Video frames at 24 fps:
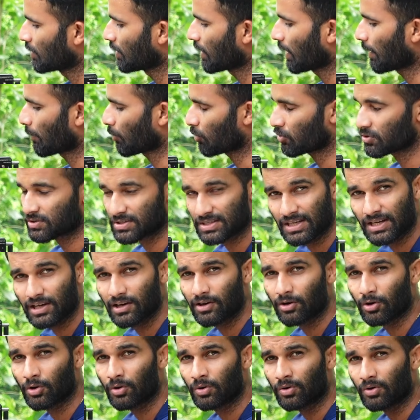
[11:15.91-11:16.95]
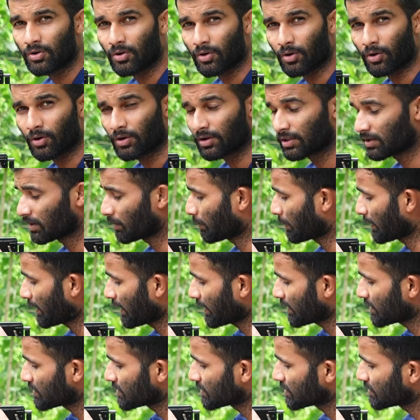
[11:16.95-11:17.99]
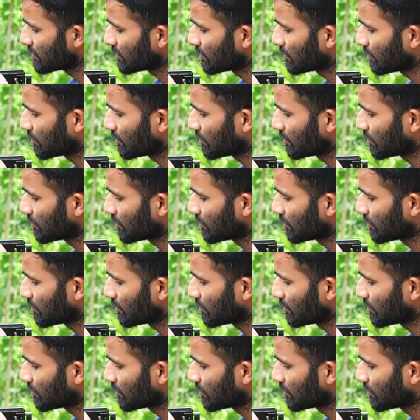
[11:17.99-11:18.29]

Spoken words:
I'm going to single load all the pellets.